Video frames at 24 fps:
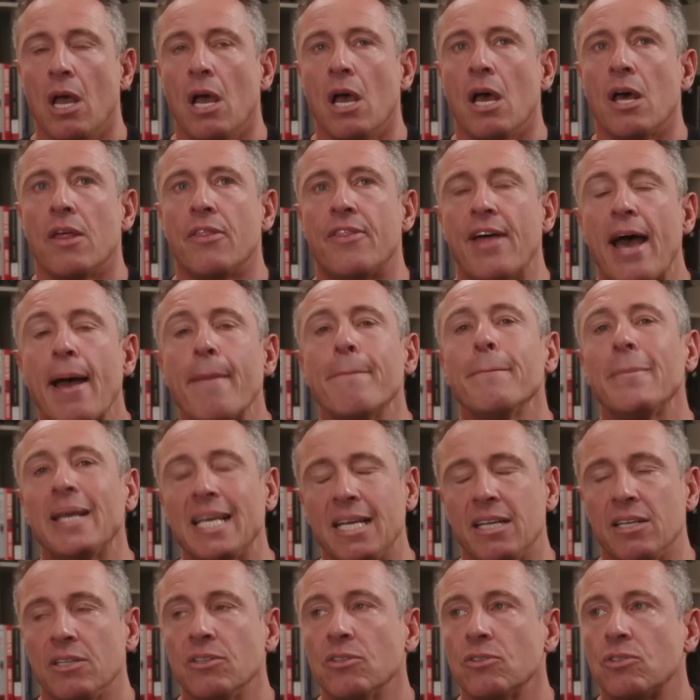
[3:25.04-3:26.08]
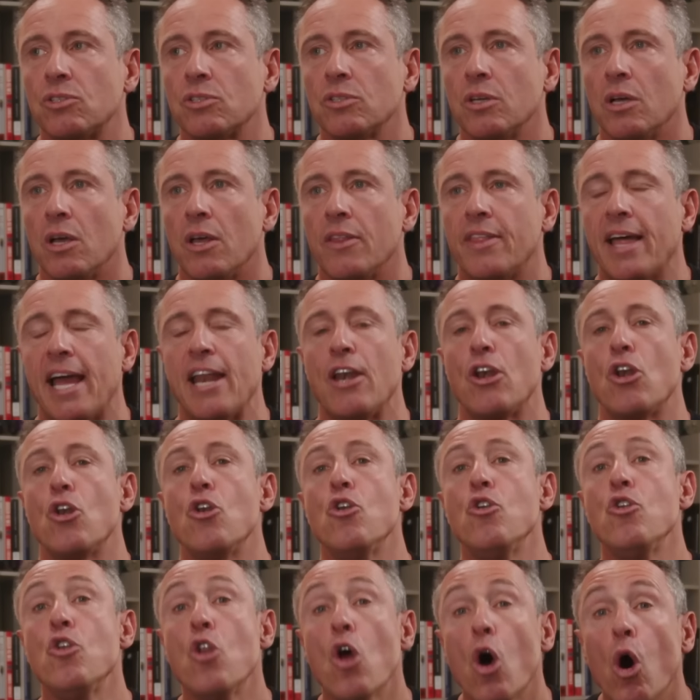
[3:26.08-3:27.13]
That means that
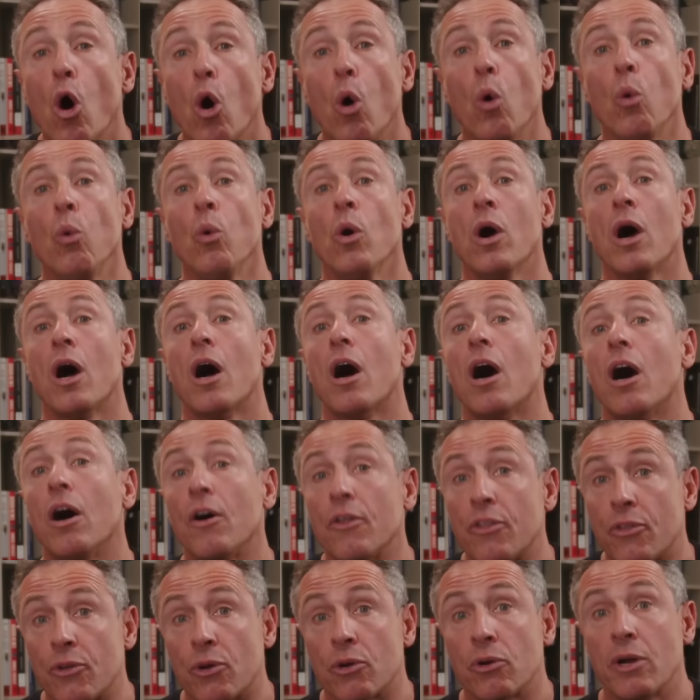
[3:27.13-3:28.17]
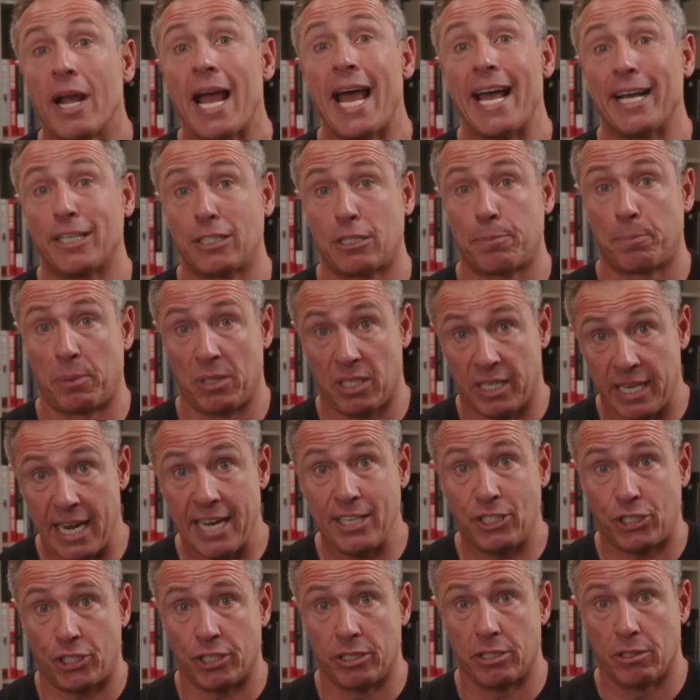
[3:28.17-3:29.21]
no other
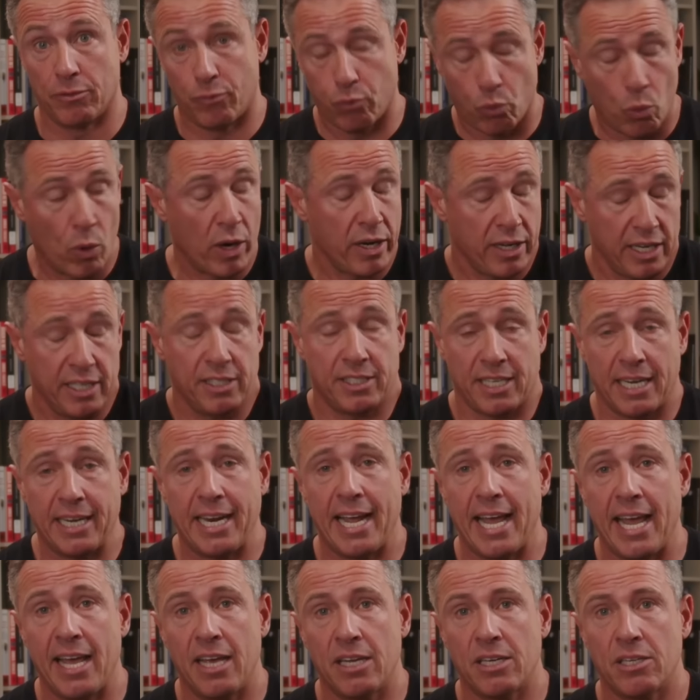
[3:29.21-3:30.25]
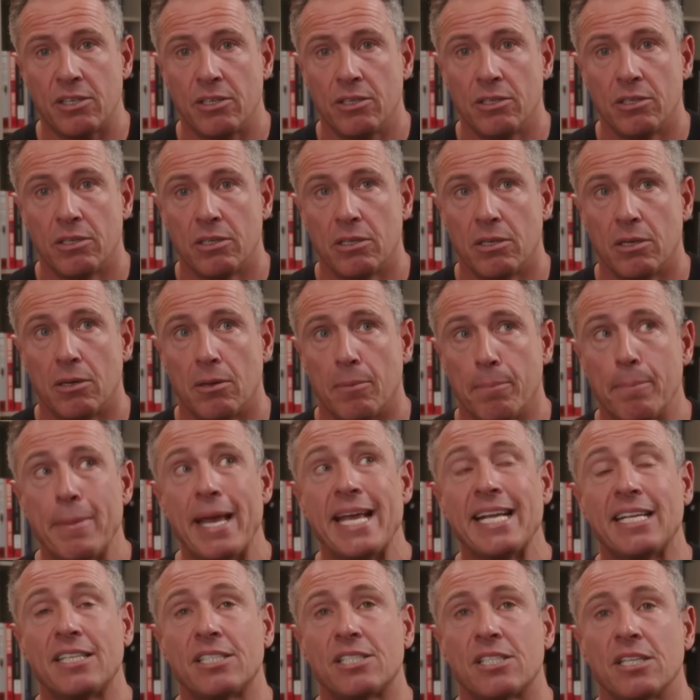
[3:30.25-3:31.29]
explanation of what is at hand
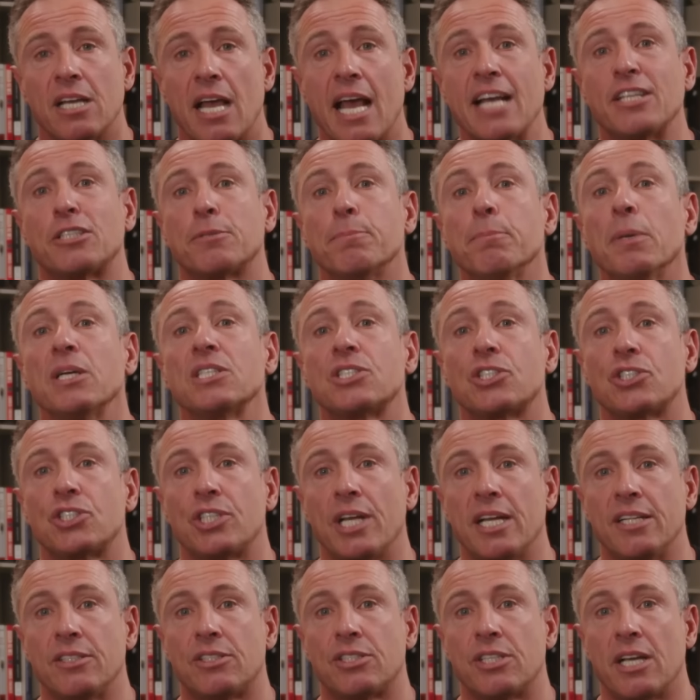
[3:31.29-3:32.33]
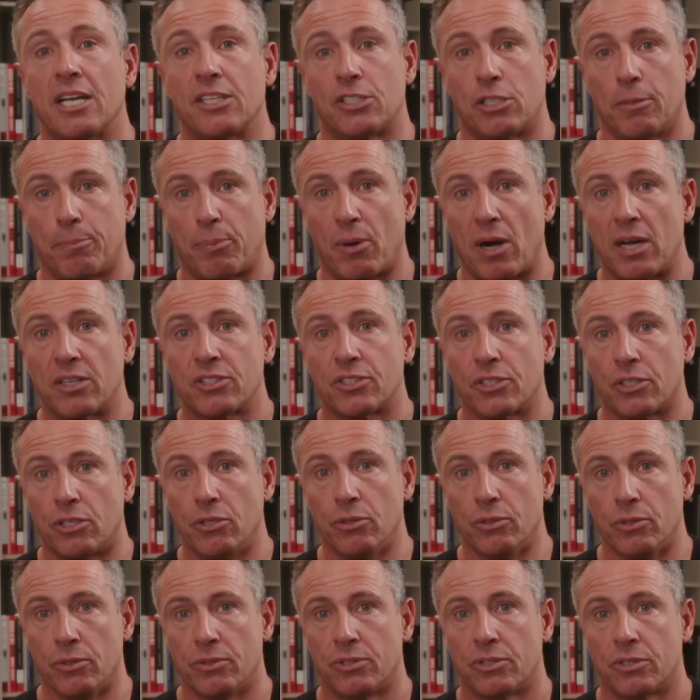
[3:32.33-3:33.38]
makes as much sense as the
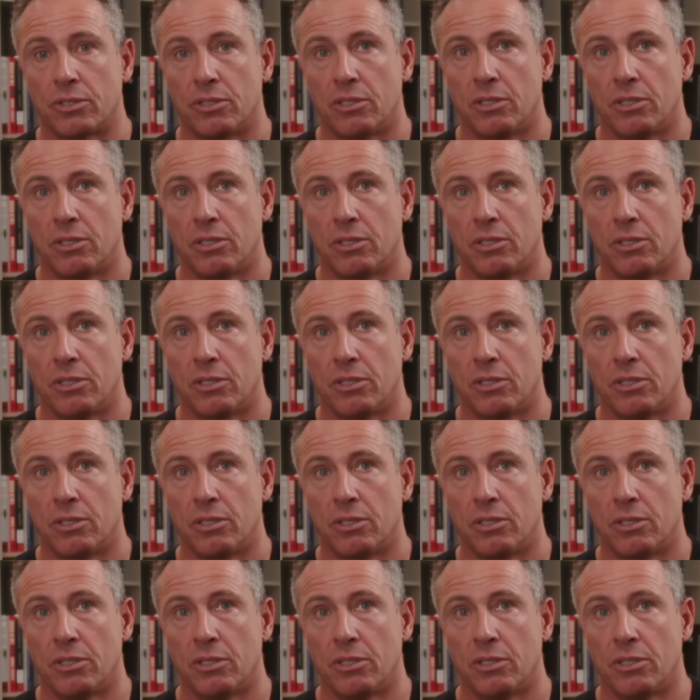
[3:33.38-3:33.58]
prosecutor's.